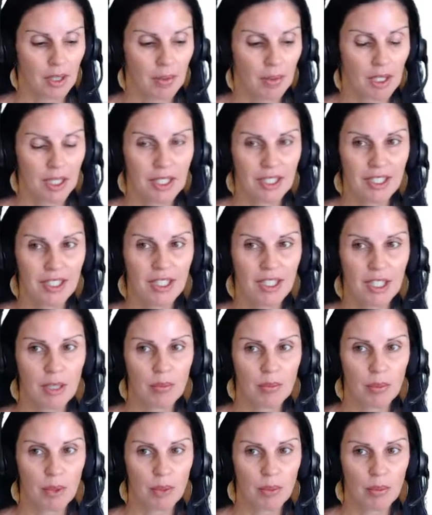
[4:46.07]
in
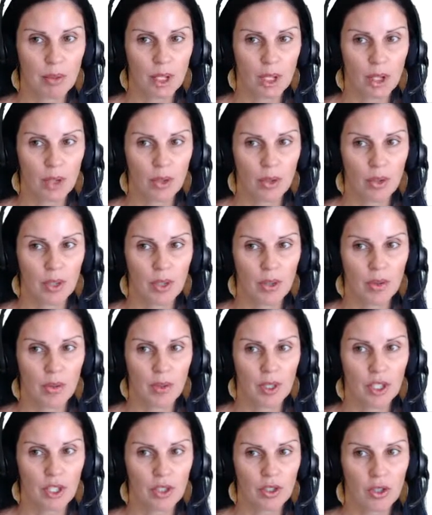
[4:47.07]
simple mode, which